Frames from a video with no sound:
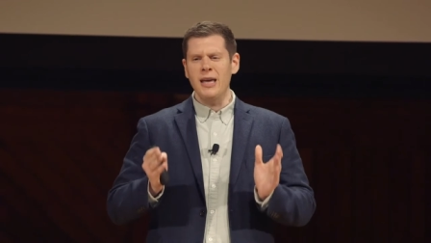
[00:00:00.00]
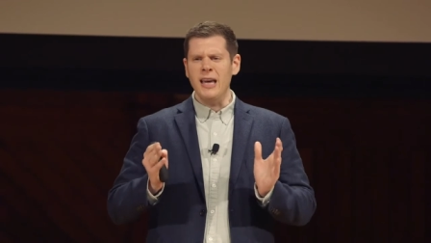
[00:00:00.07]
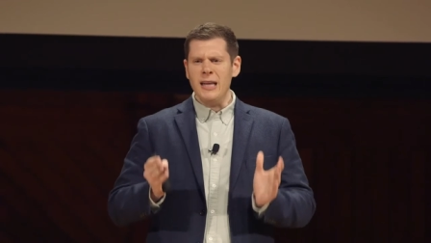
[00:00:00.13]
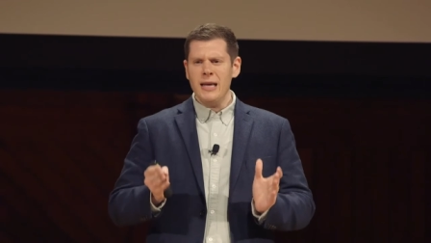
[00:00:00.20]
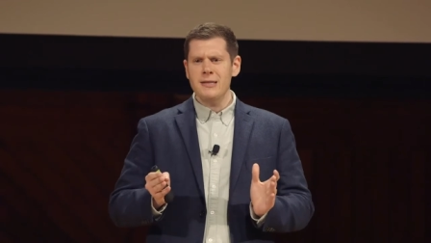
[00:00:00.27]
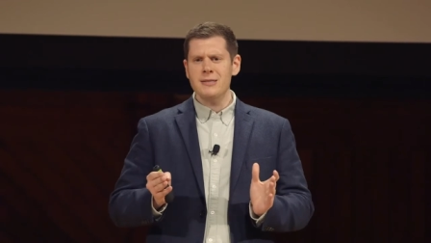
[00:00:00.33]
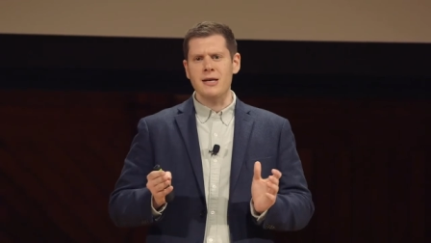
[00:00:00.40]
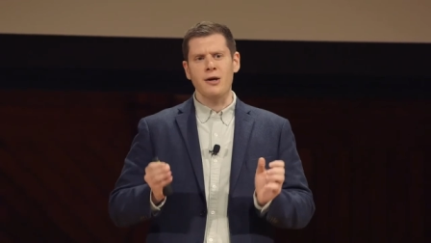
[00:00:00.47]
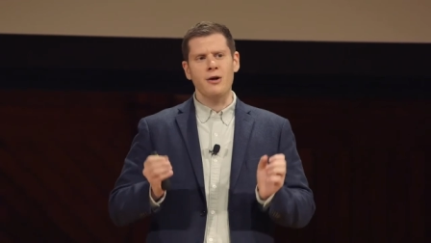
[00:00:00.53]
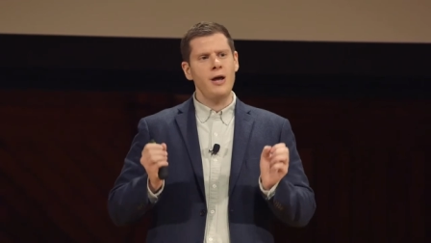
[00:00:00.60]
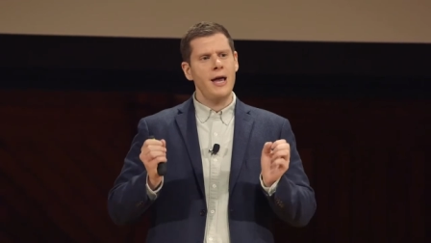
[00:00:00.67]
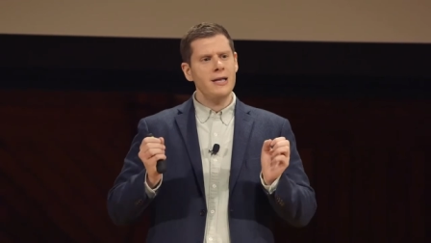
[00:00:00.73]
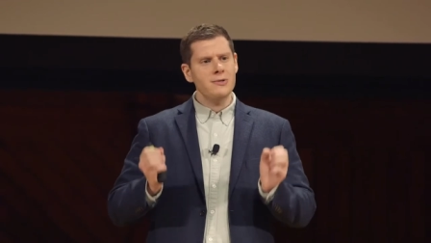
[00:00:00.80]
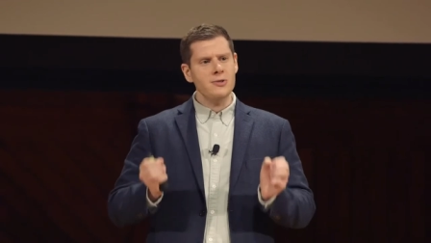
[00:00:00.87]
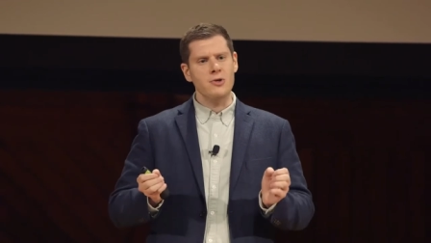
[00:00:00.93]
eating dinner
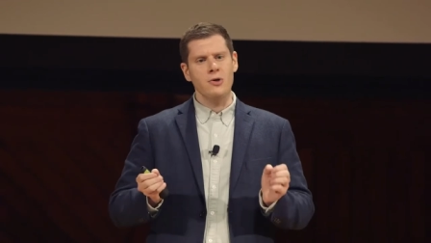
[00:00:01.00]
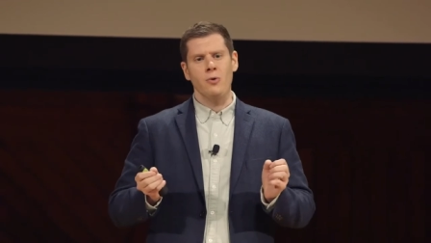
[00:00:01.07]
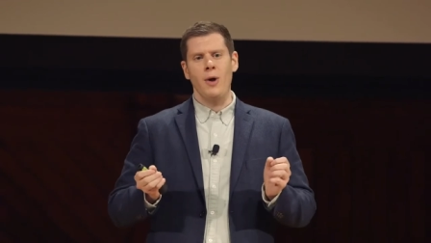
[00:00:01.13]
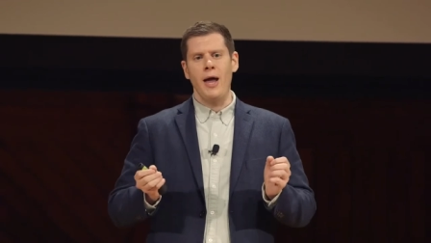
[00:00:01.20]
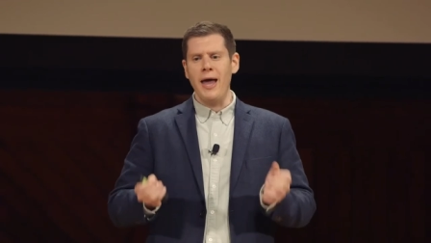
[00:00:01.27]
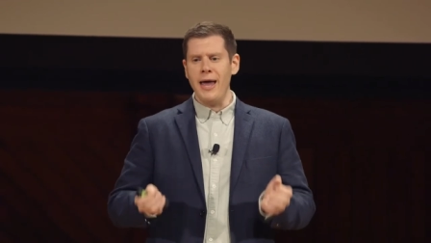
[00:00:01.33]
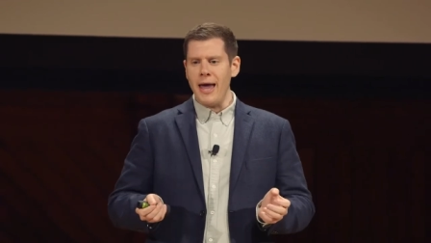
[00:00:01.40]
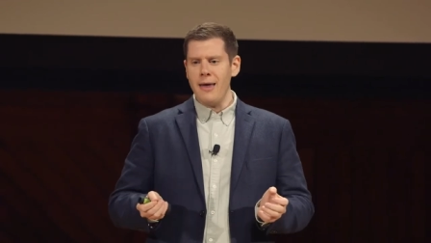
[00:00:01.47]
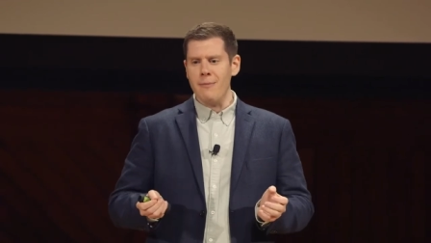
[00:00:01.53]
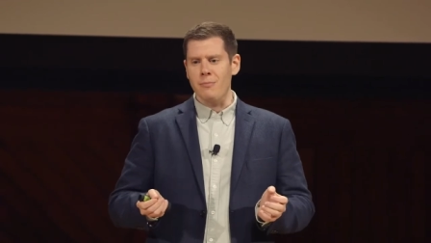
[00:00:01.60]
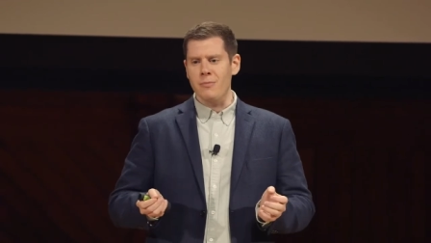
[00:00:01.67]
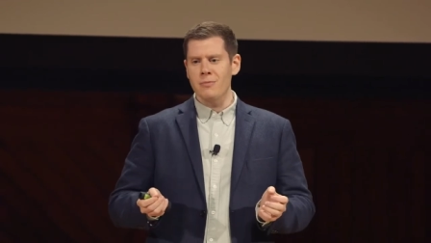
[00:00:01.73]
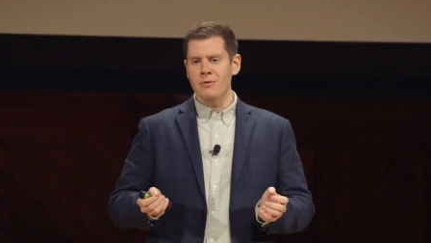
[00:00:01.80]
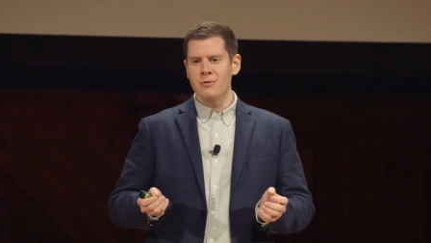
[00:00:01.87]
at 2 a.m.?